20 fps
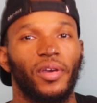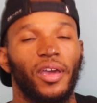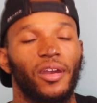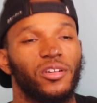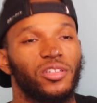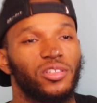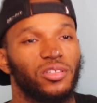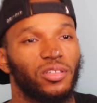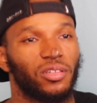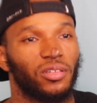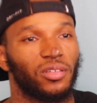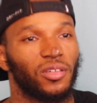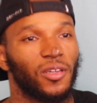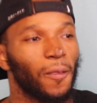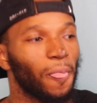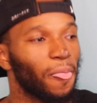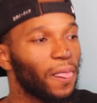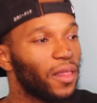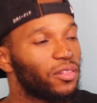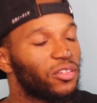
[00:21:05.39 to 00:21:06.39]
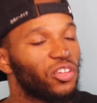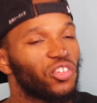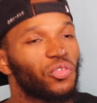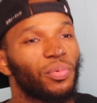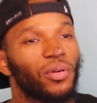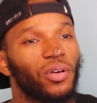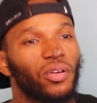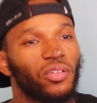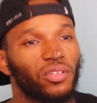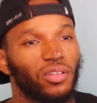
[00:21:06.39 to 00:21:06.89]
energy to this
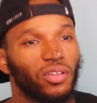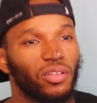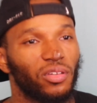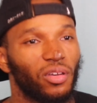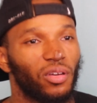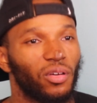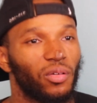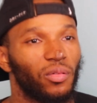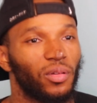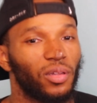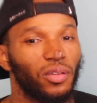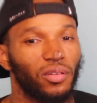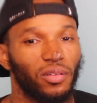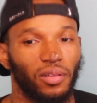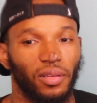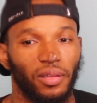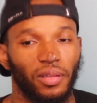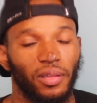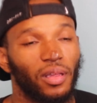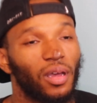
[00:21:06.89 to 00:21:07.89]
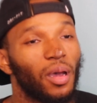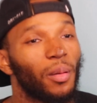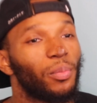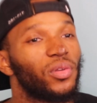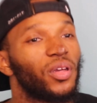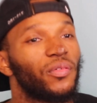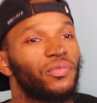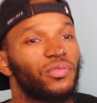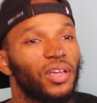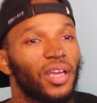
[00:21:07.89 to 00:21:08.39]
person, and
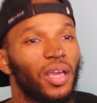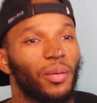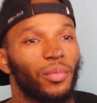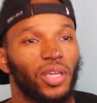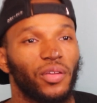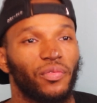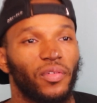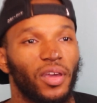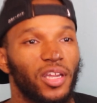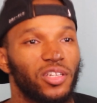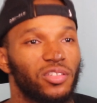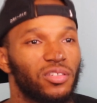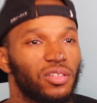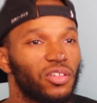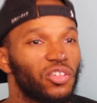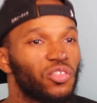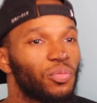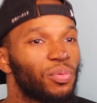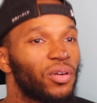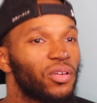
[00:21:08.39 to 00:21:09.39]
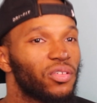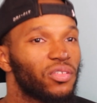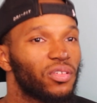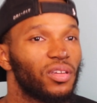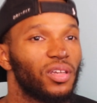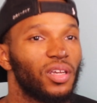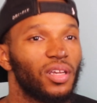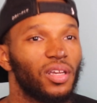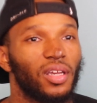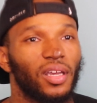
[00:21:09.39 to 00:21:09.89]
uplift them and give energy to this
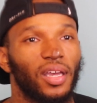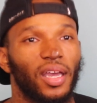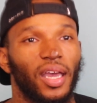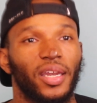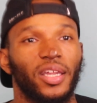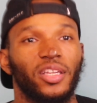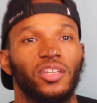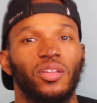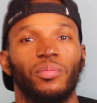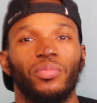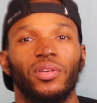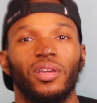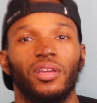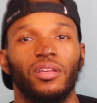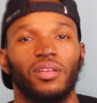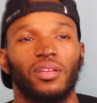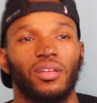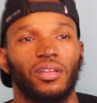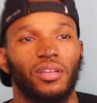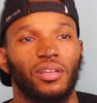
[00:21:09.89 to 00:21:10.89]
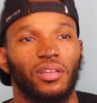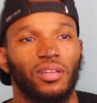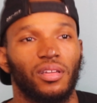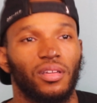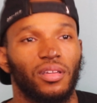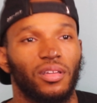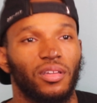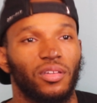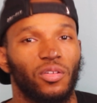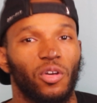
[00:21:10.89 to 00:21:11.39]
person, I need to be,
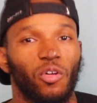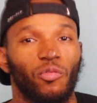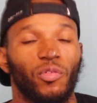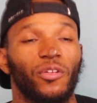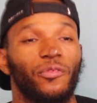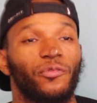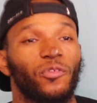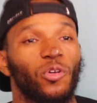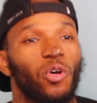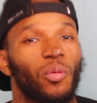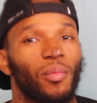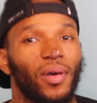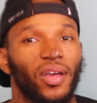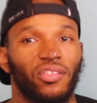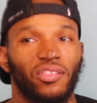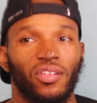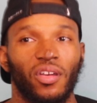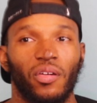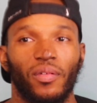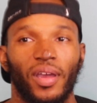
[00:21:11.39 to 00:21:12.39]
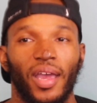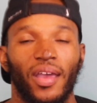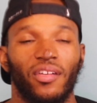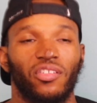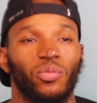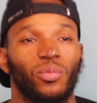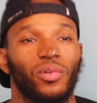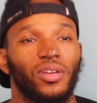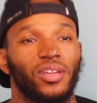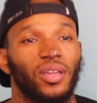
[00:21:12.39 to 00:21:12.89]
refuel myself and
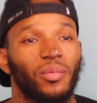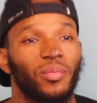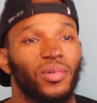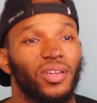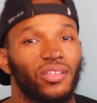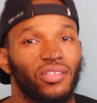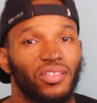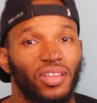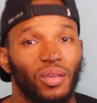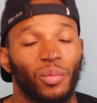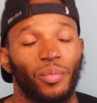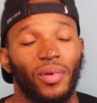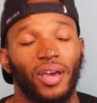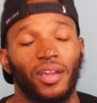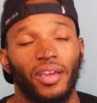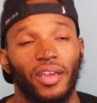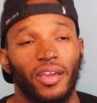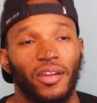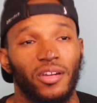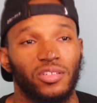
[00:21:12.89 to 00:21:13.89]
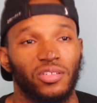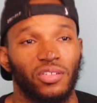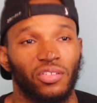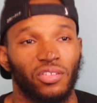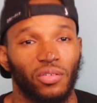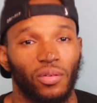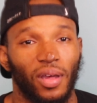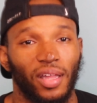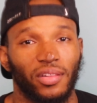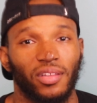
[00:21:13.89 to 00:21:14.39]
have someone give me the same amount of energy.
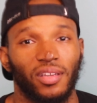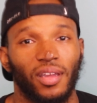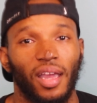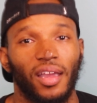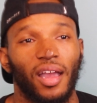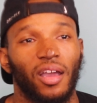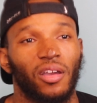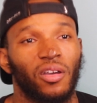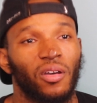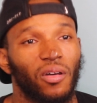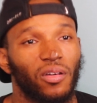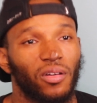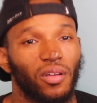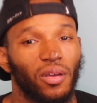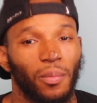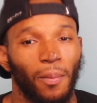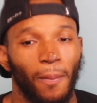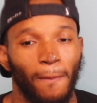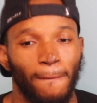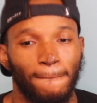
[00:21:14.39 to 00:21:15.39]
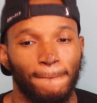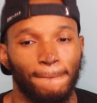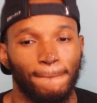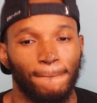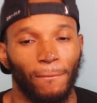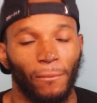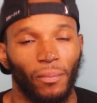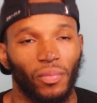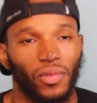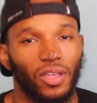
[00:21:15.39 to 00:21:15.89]
So I think I got caught up
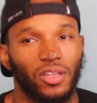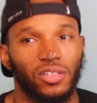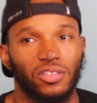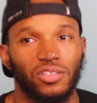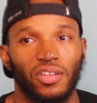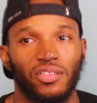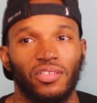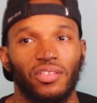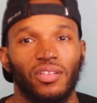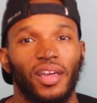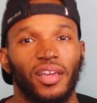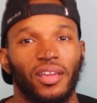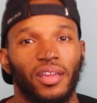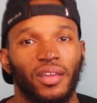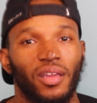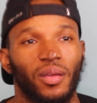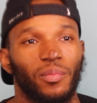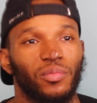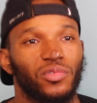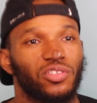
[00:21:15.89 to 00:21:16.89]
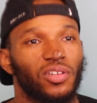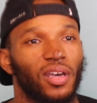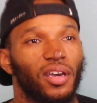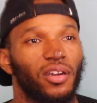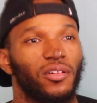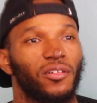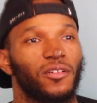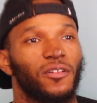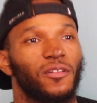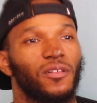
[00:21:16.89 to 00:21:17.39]
just as like him
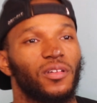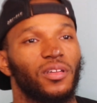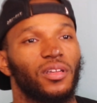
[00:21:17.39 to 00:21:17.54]
trying to,